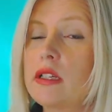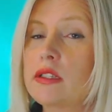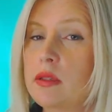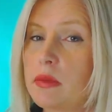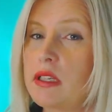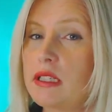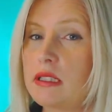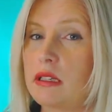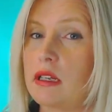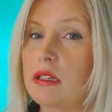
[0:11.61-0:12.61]
some of
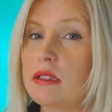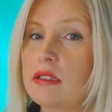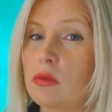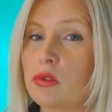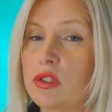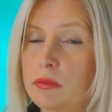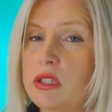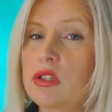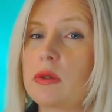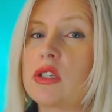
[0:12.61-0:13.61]
these things or some
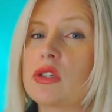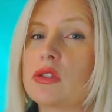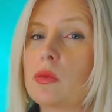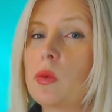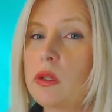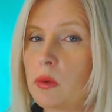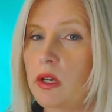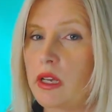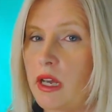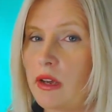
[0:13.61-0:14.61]
situations will
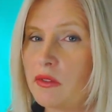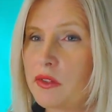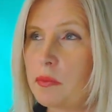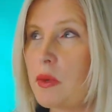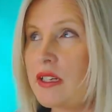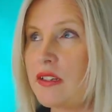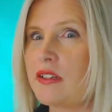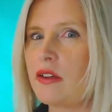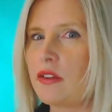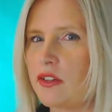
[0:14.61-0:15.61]
work out better
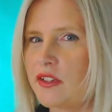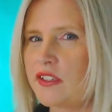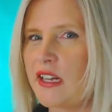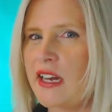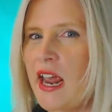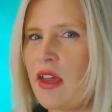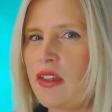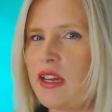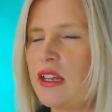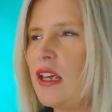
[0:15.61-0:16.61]
than others, and how
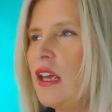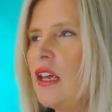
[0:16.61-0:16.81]
they